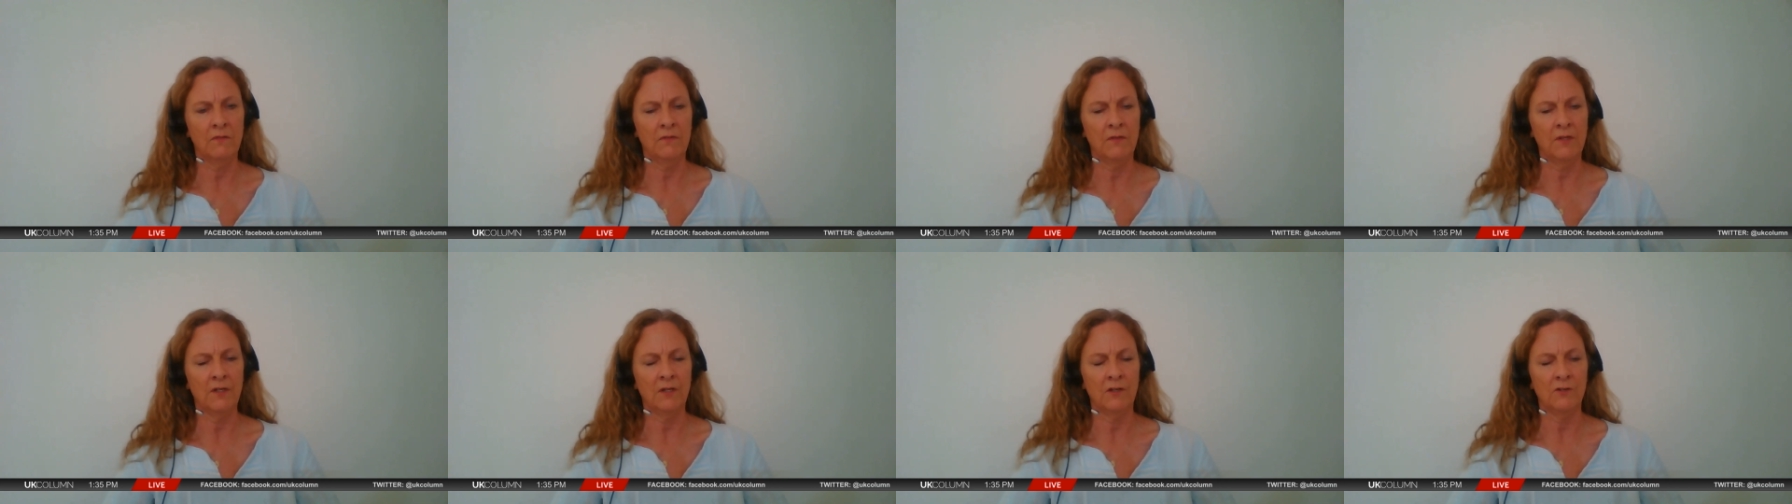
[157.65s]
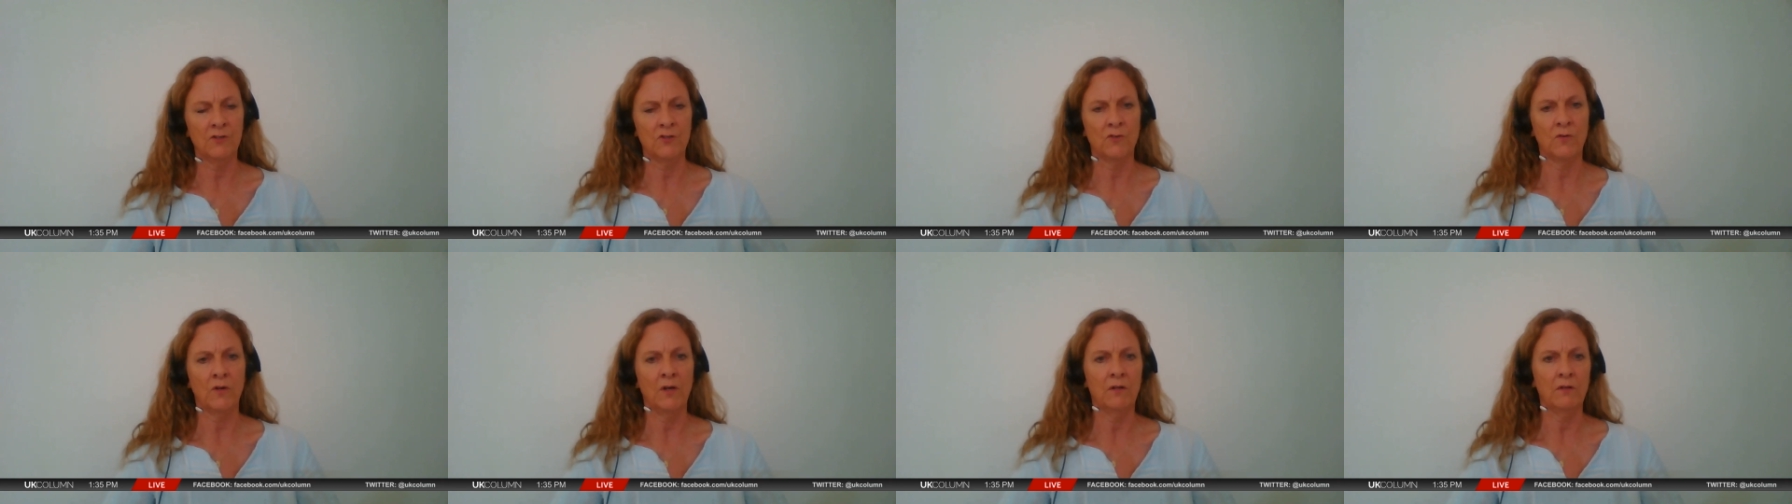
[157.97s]
that
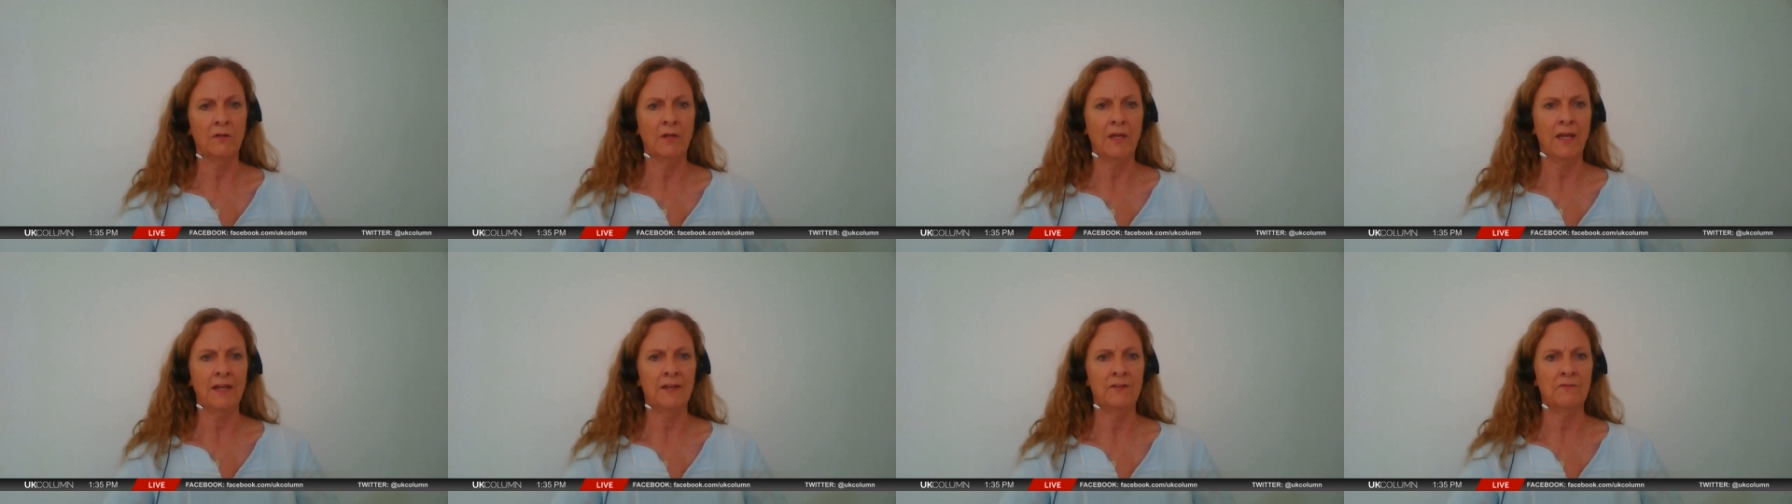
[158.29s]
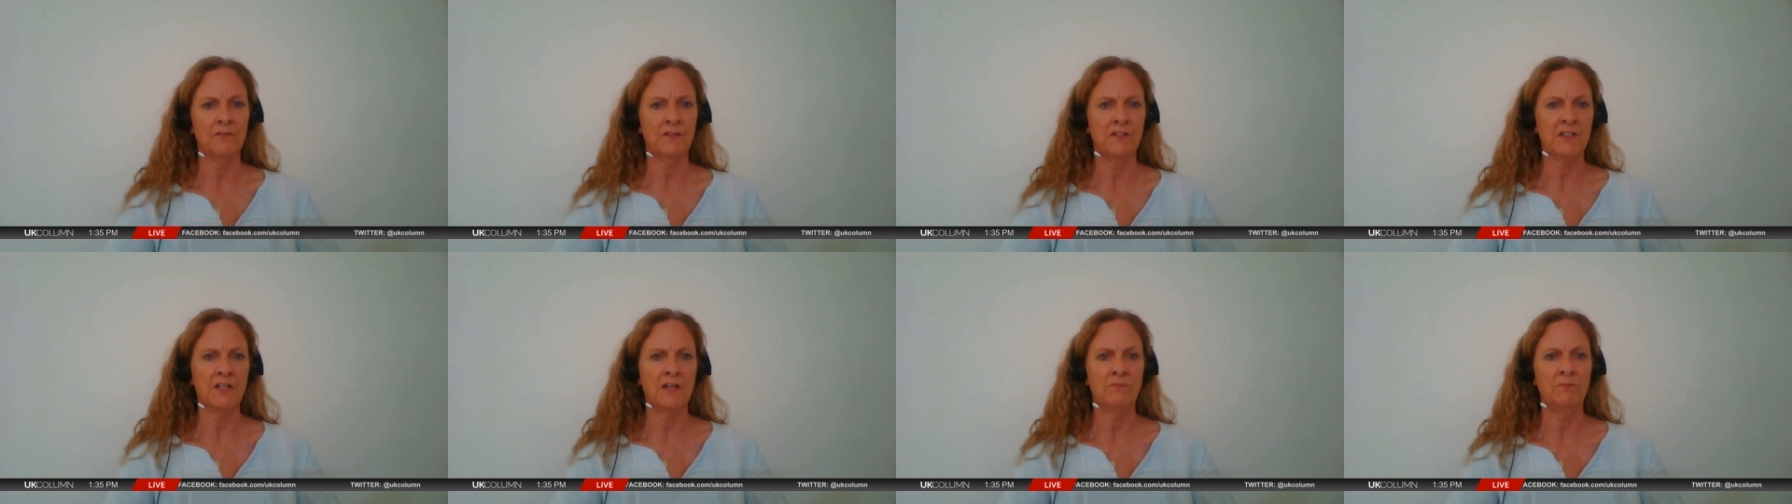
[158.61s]
Israel
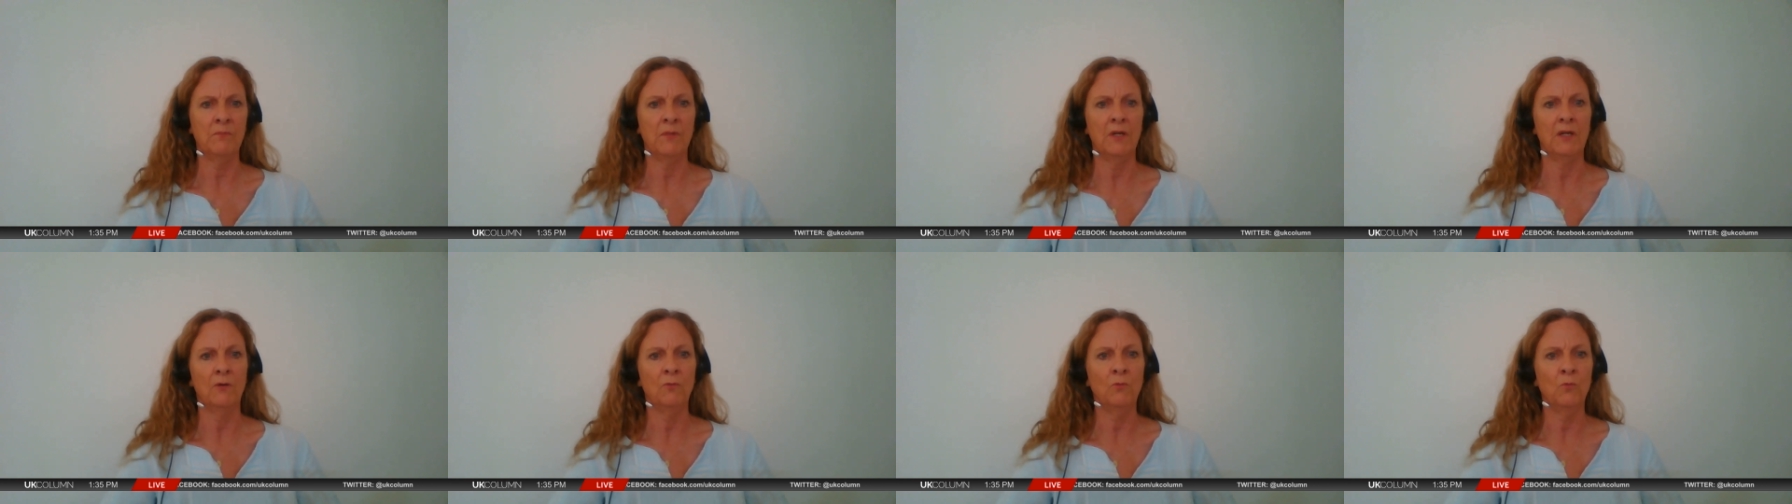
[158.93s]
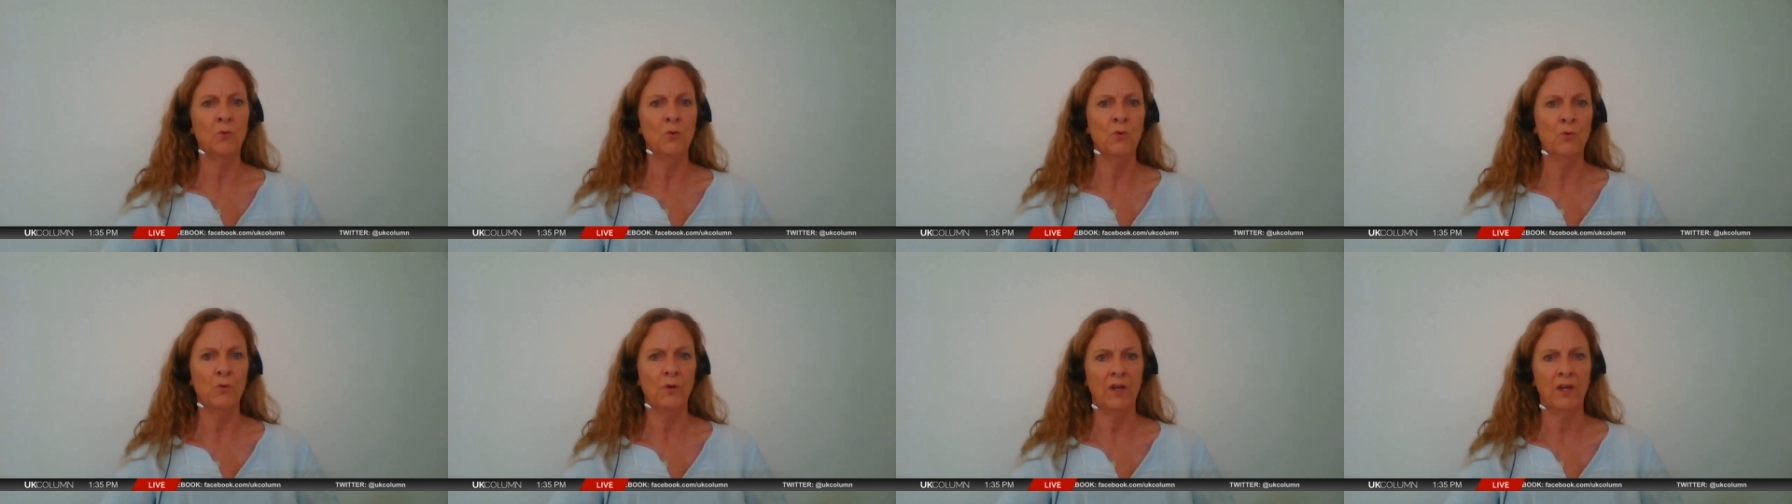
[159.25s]
gave a 10-minute
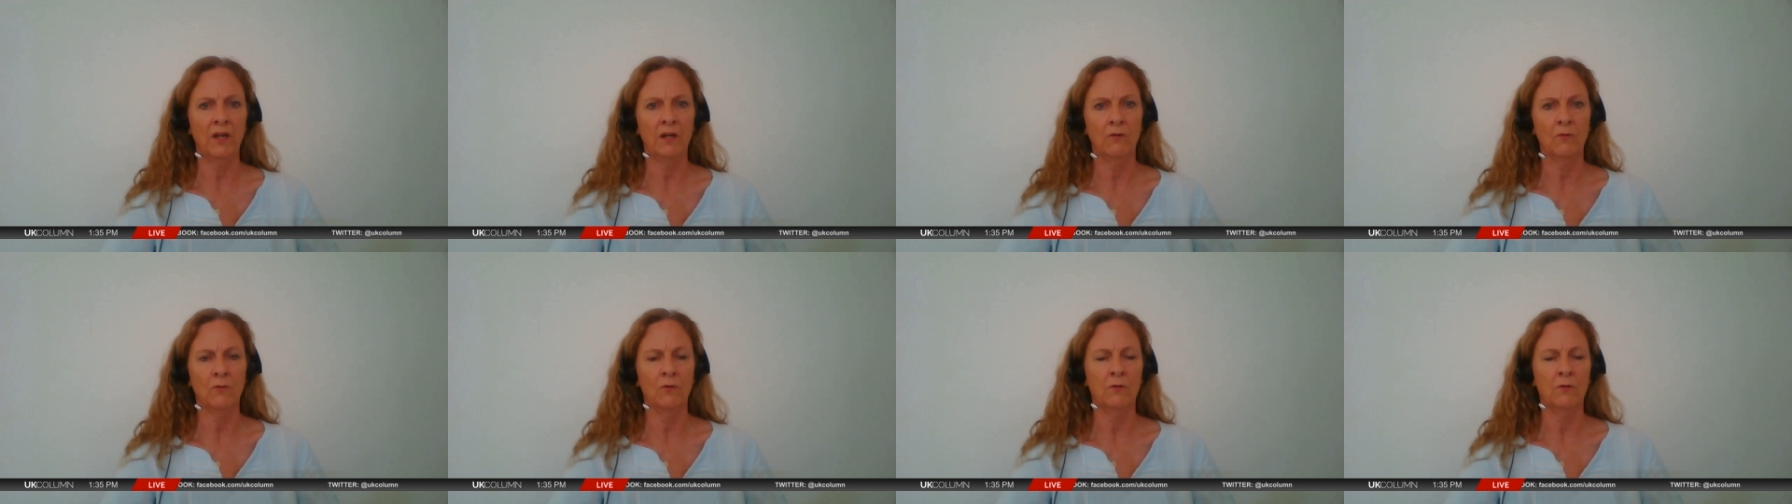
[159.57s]
warning